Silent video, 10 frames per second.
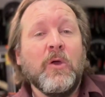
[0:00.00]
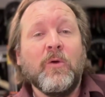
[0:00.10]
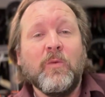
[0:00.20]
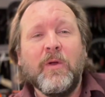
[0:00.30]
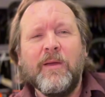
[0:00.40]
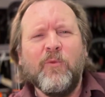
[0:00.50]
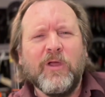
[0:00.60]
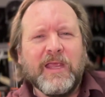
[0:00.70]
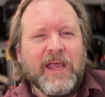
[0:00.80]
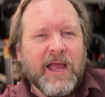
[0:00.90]
or where I'm
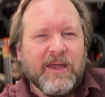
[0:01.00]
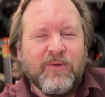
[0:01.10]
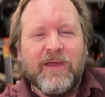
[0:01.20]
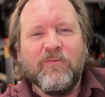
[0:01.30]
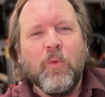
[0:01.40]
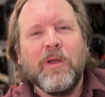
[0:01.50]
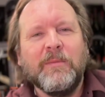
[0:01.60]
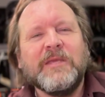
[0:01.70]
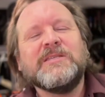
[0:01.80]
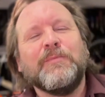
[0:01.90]
working, I don't ever want to
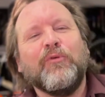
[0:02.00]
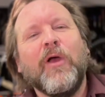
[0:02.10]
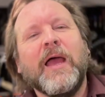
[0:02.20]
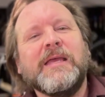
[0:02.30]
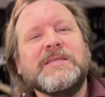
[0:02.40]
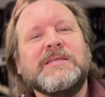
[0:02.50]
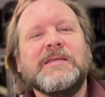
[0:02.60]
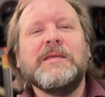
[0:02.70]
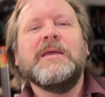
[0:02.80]
be surprised